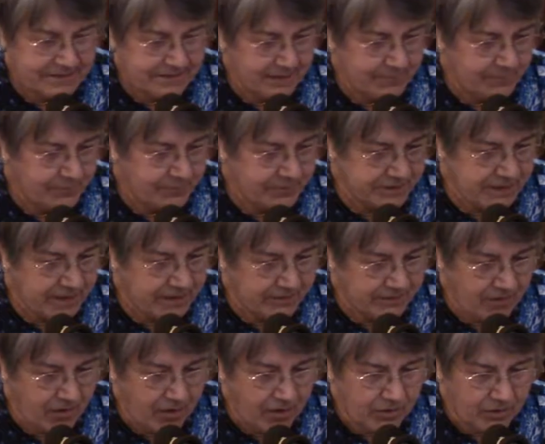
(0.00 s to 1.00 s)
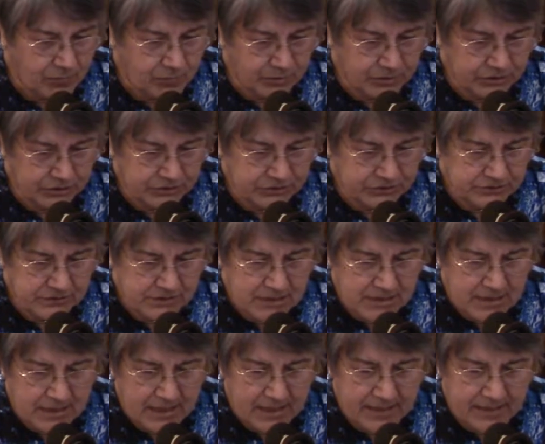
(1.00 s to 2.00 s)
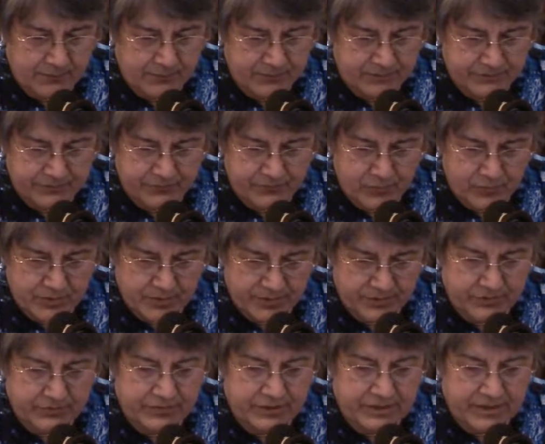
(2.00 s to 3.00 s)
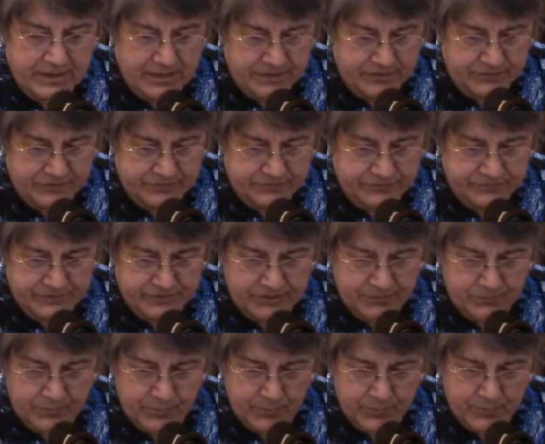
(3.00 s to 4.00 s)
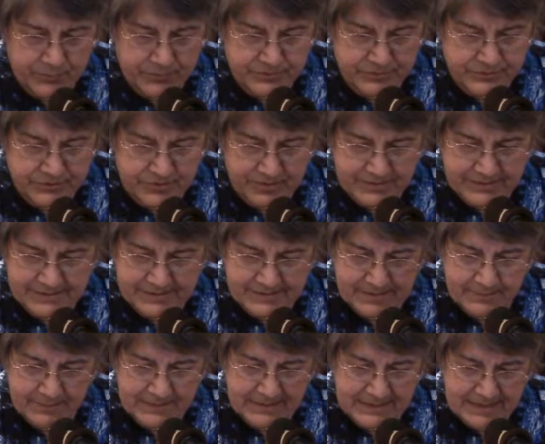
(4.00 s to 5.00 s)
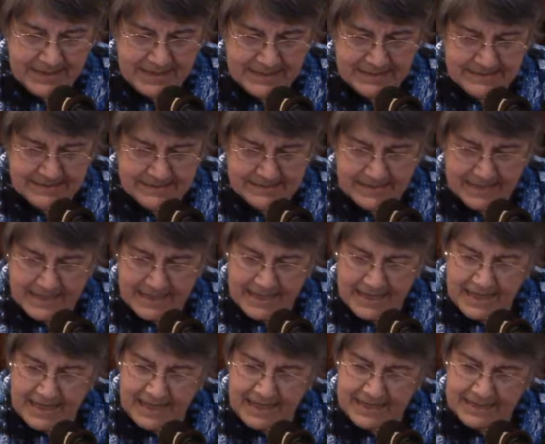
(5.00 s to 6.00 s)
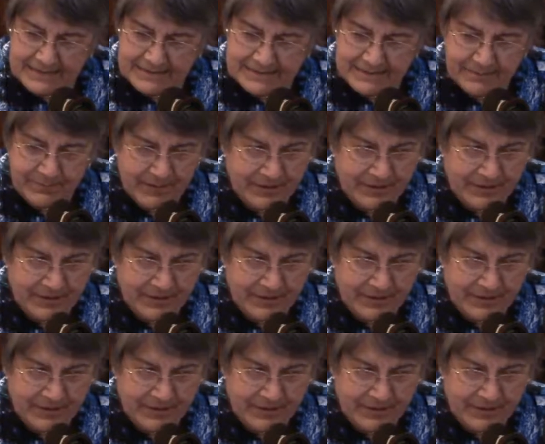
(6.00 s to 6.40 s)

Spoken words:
I'm a retired auto worker. I worked for 30 years for General Motors on assembly lines. And my